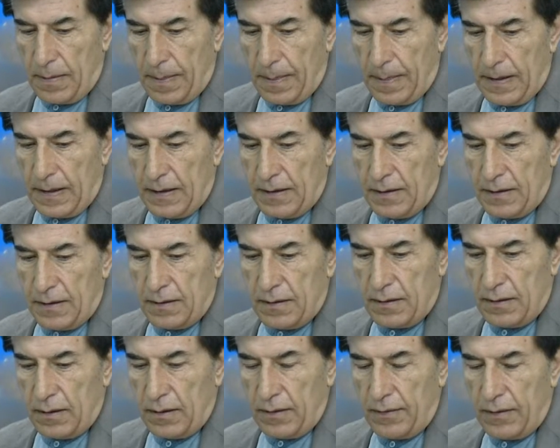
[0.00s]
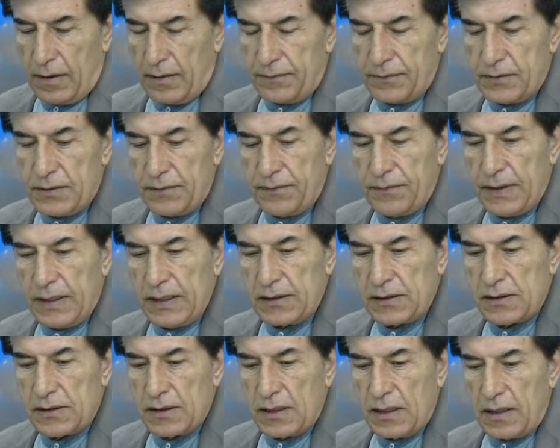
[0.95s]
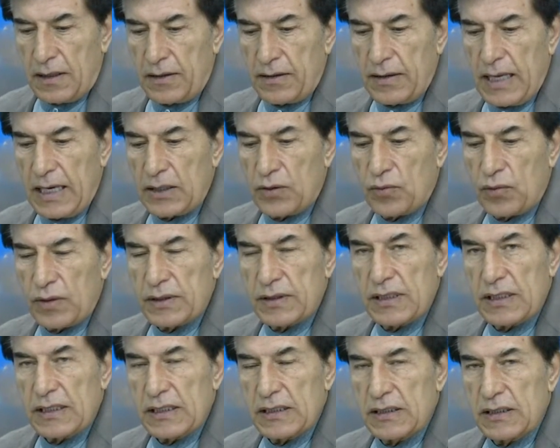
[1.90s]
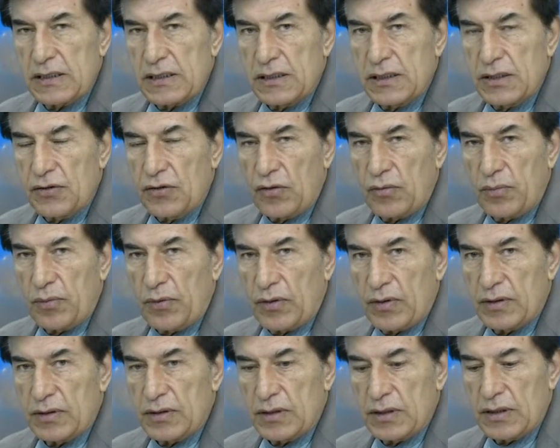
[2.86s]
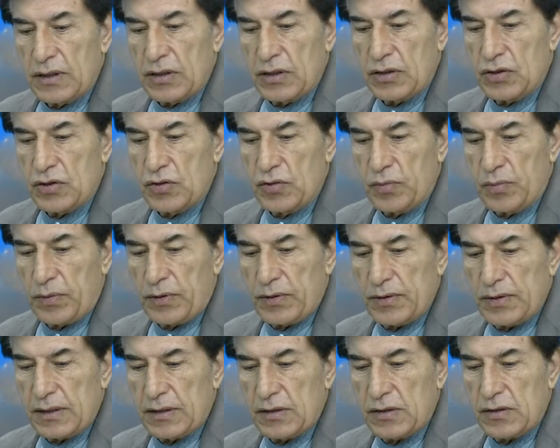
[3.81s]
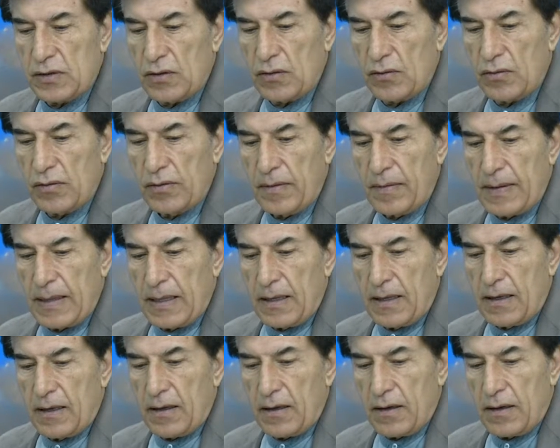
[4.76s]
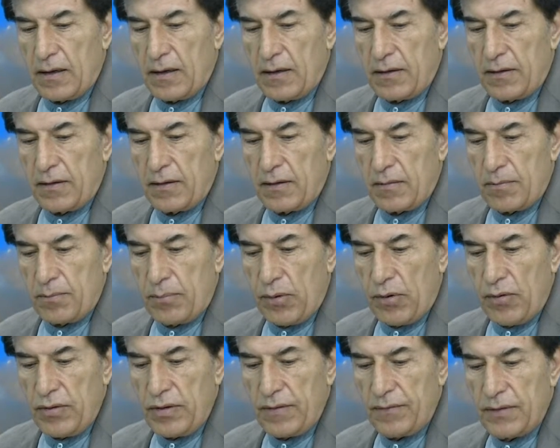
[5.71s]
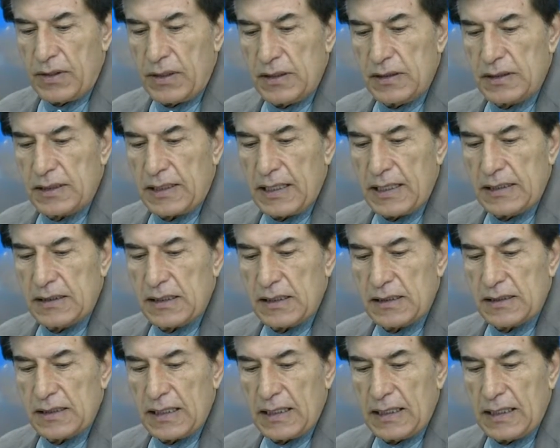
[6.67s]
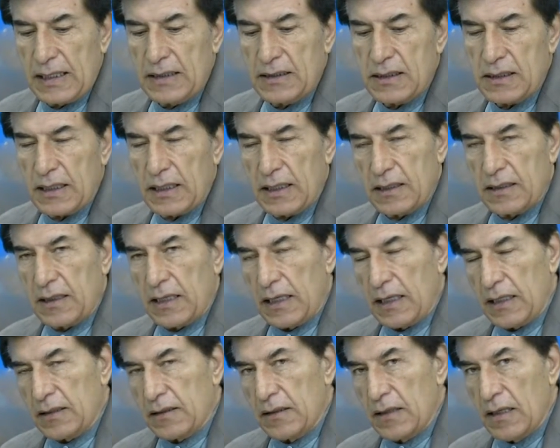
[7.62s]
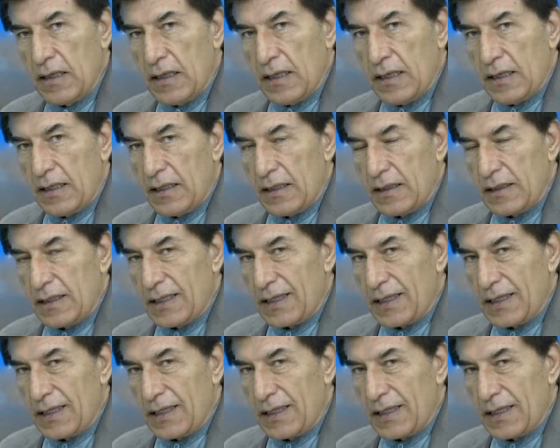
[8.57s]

Uh, of defense, that was 0.2%. So uh, both of these cases then indicate that the